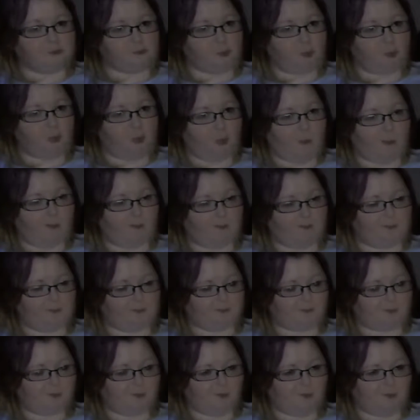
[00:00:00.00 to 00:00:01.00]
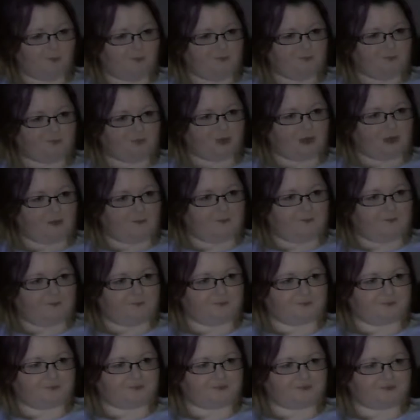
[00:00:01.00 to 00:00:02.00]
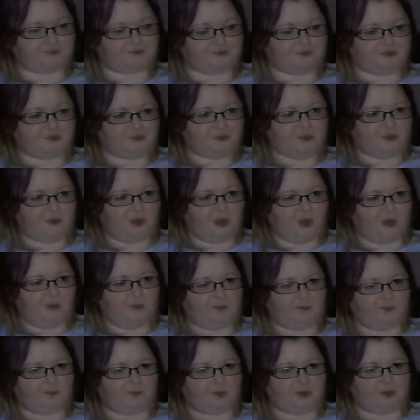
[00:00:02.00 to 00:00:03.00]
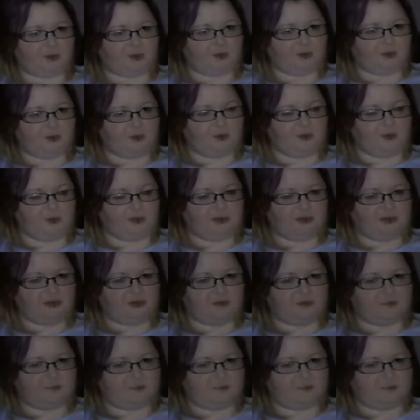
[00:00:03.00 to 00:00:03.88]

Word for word: This a uh, Penzance Blue Crush mug. Queen